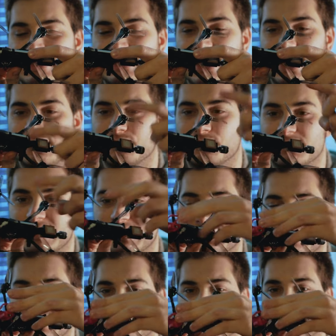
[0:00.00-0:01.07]
at the end with the
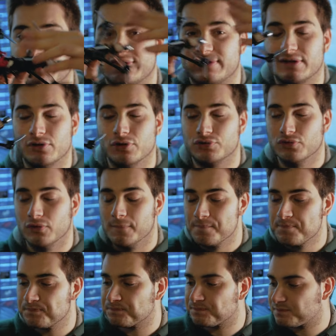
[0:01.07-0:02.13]
Insta360 Go
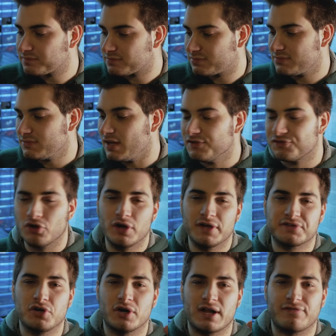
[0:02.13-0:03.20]
2. So
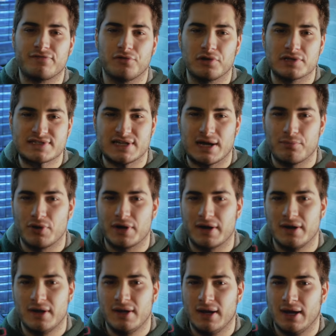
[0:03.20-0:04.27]
it's gonna fall
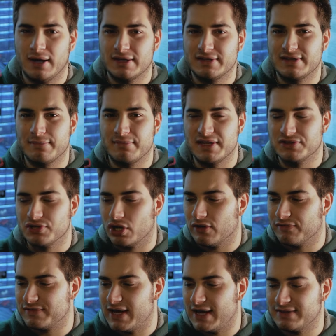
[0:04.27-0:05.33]
somewhere in the middle
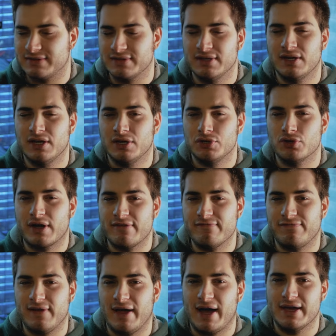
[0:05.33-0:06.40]
of that. You can
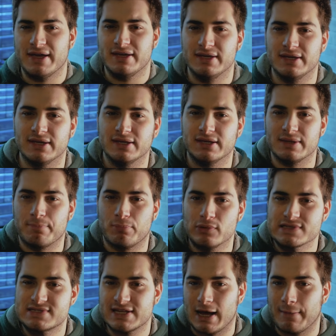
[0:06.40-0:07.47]
fly,
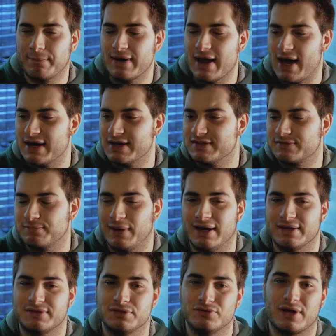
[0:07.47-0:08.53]
pulls up nice,
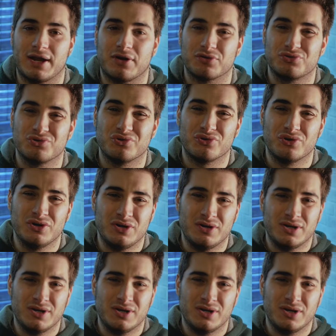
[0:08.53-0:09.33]
but you cannot do